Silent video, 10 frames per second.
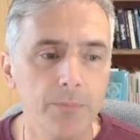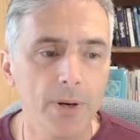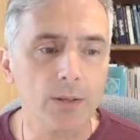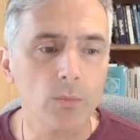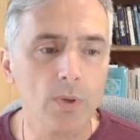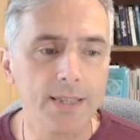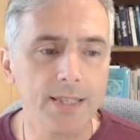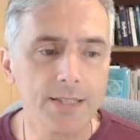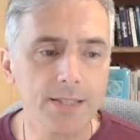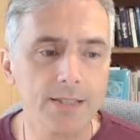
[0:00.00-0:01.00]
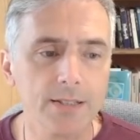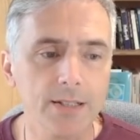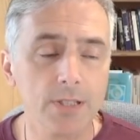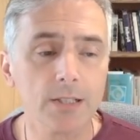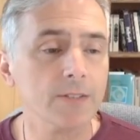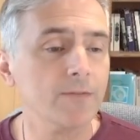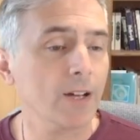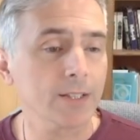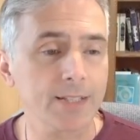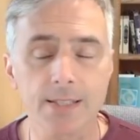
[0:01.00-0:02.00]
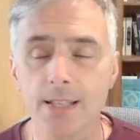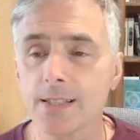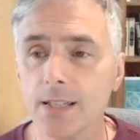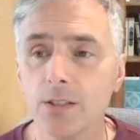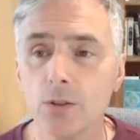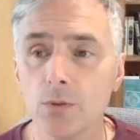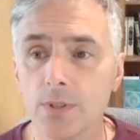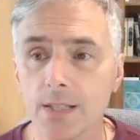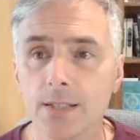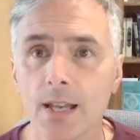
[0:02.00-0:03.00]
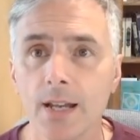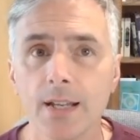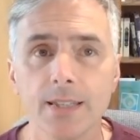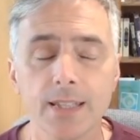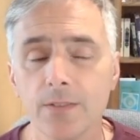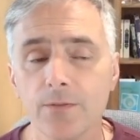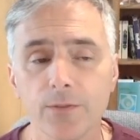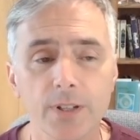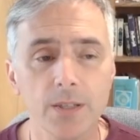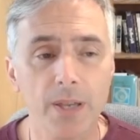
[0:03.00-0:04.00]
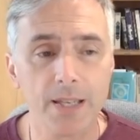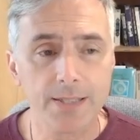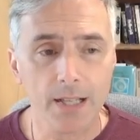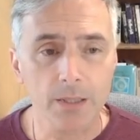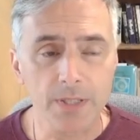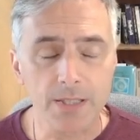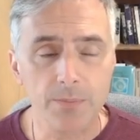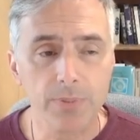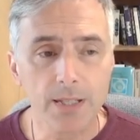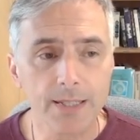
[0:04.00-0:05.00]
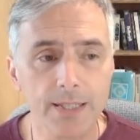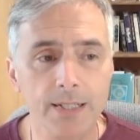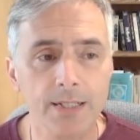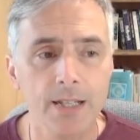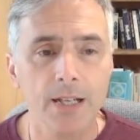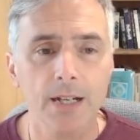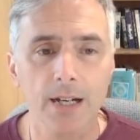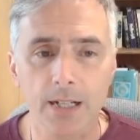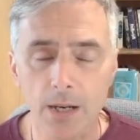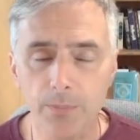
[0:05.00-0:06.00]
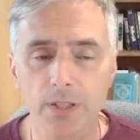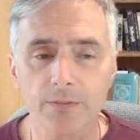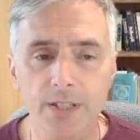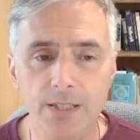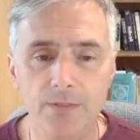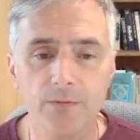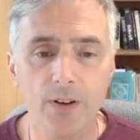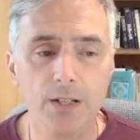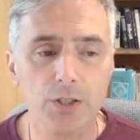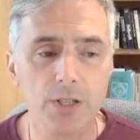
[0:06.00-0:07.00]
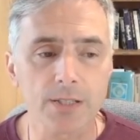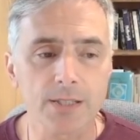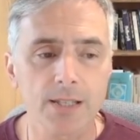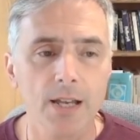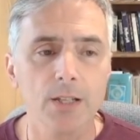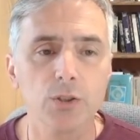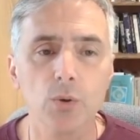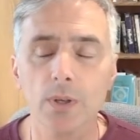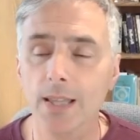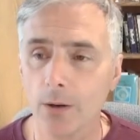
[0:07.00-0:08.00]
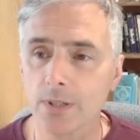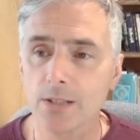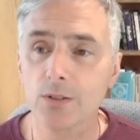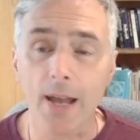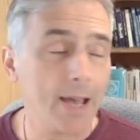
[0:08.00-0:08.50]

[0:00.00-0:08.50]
But what this utility file does is it uses the free Base Elements plugin, a couple of its functions, to allow us to